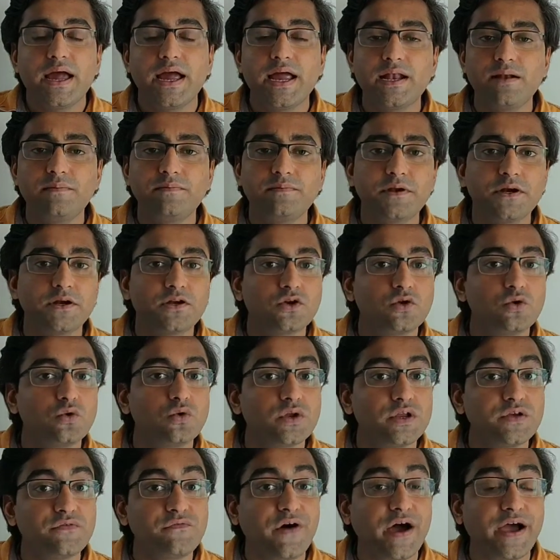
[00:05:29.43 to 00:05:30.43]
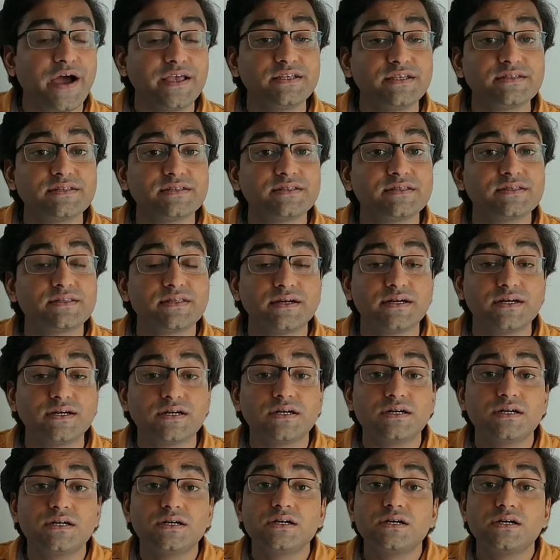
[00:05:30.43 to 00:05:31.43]
helped to revise
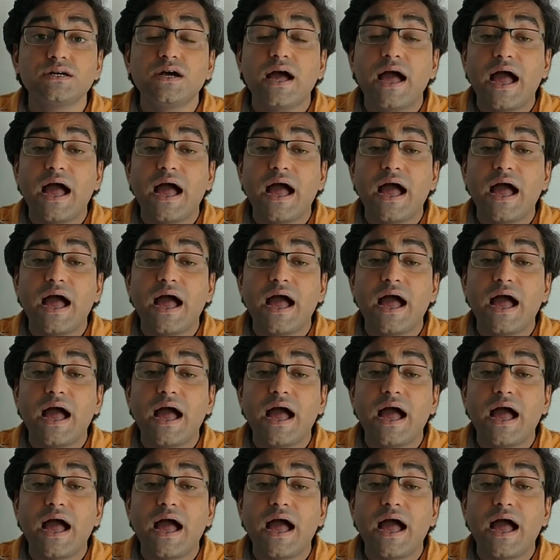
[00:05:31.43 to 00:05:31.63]
the